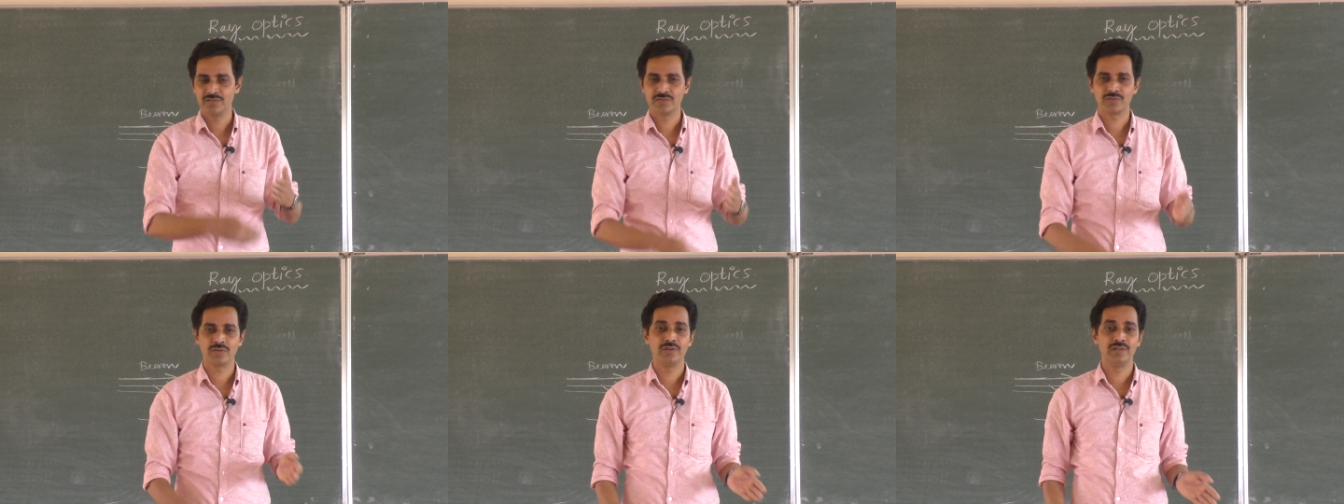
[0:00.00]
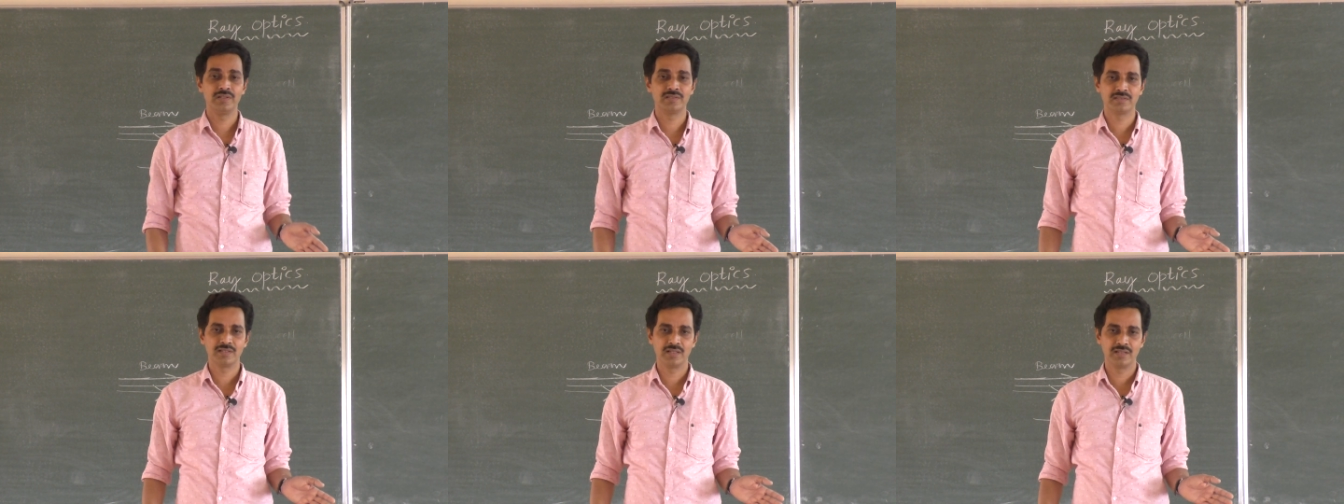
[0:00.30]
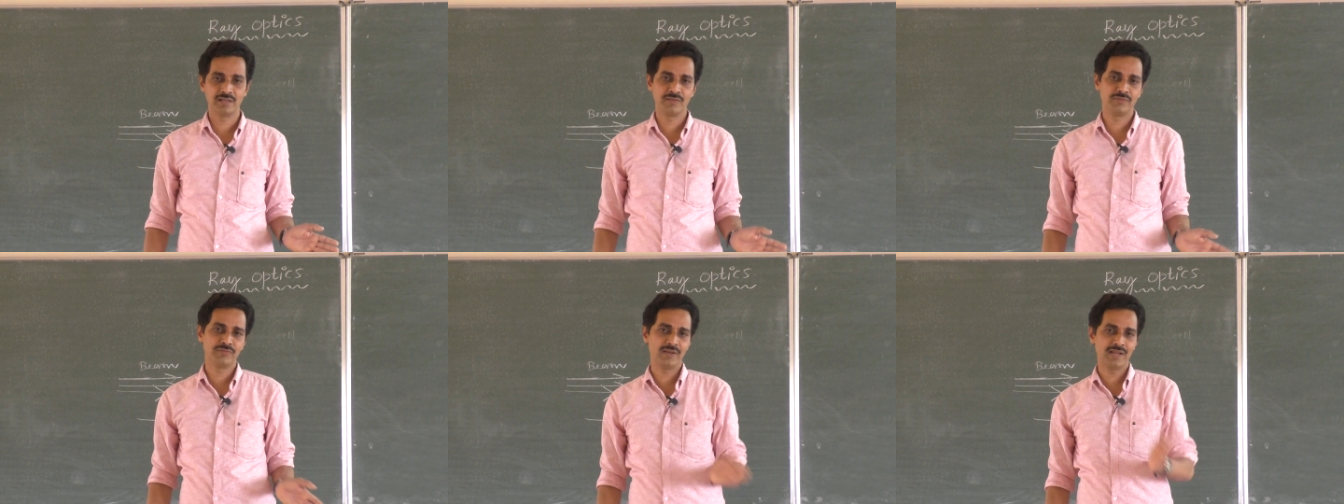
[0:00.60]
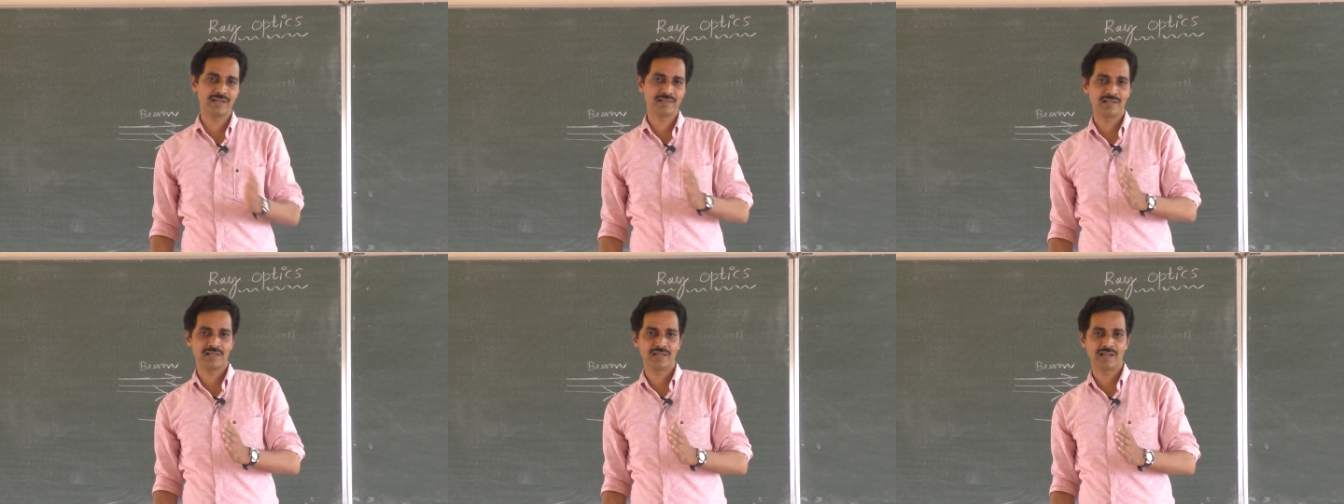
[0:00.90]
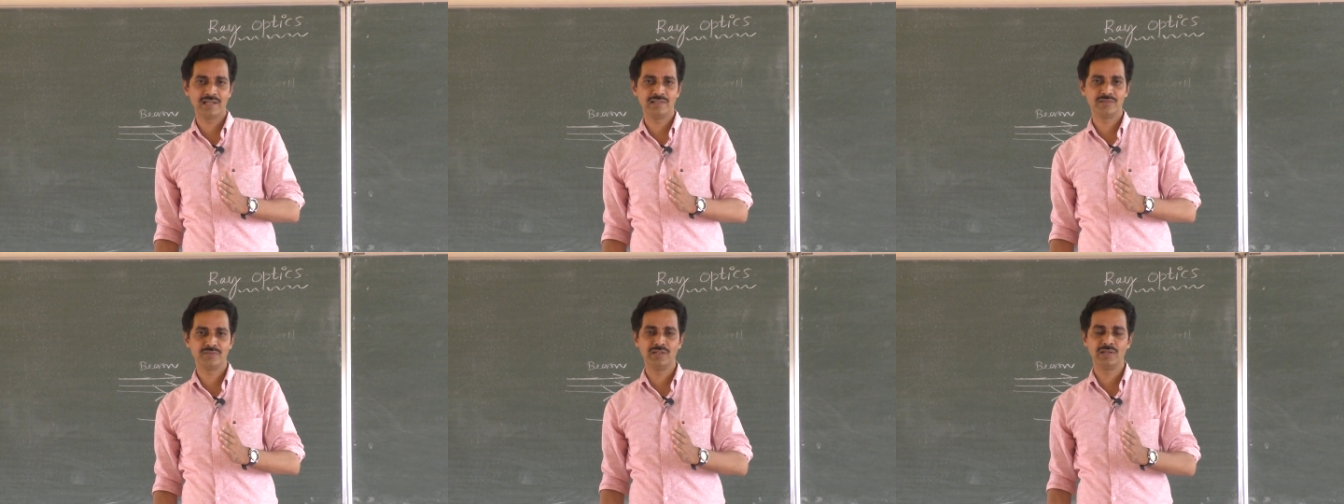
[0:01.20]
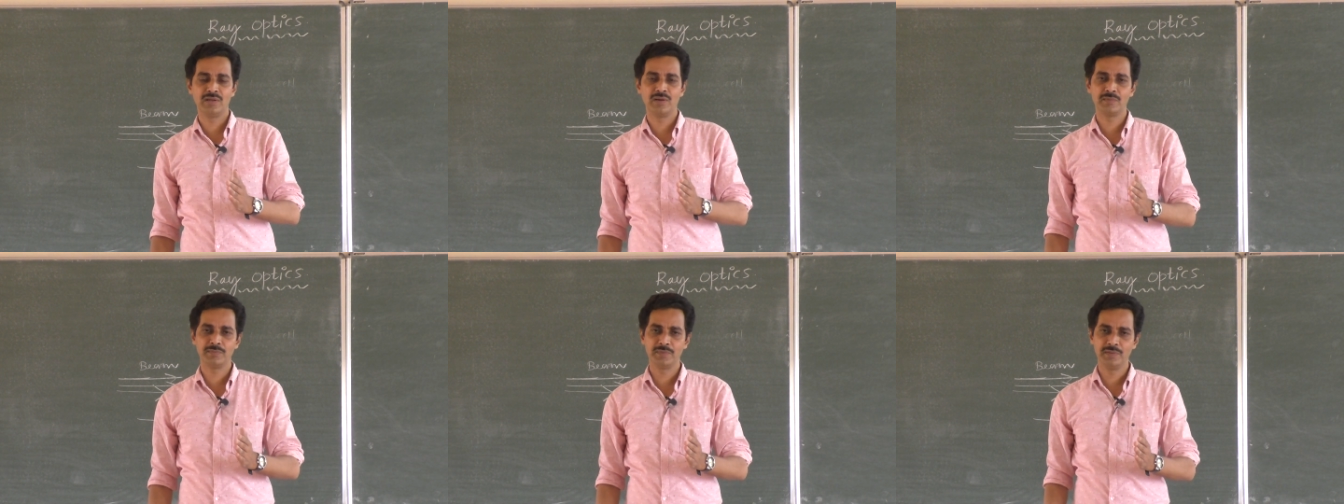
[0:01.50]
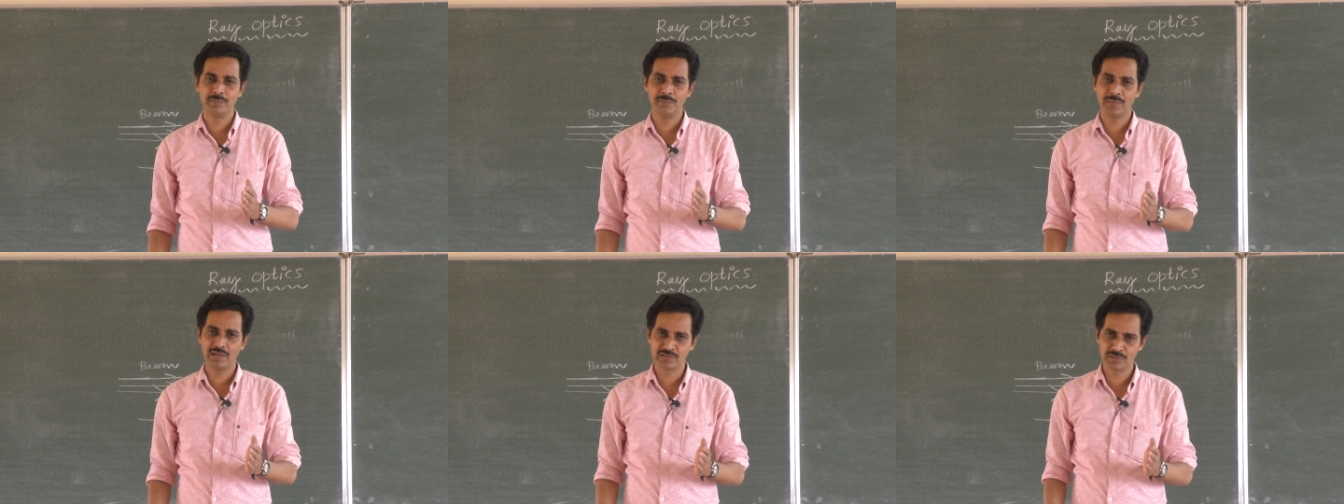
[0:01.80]
so its uh, reflected light will not be
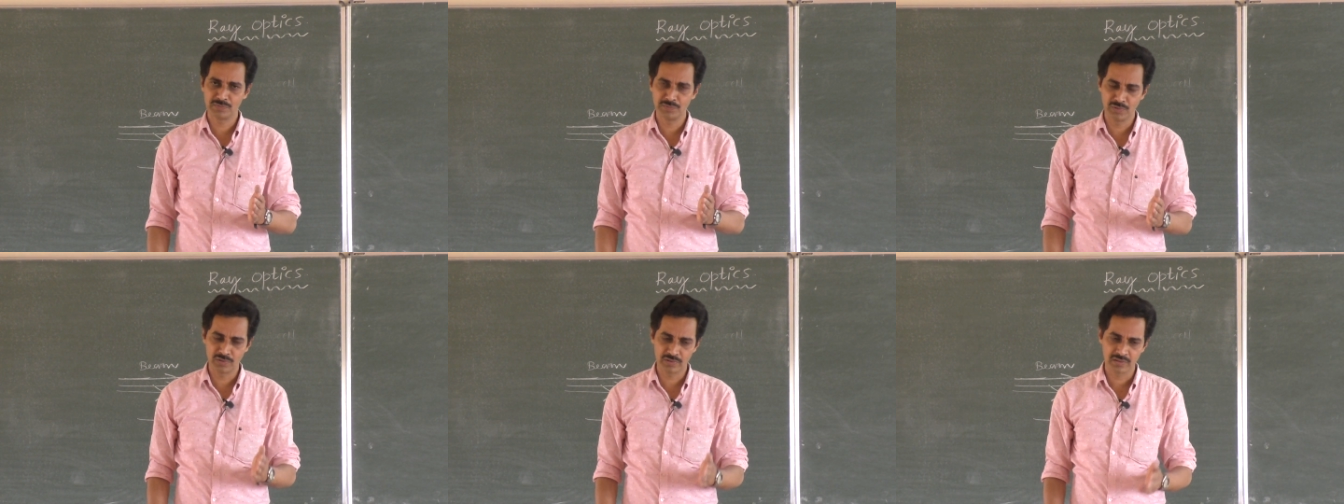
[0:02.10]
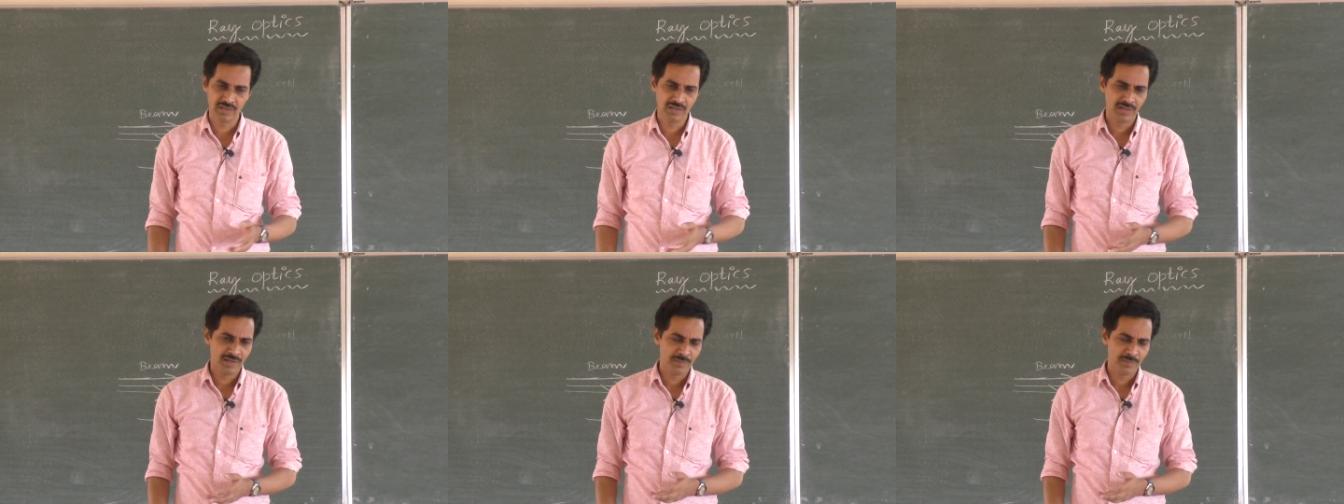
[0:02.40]
much more.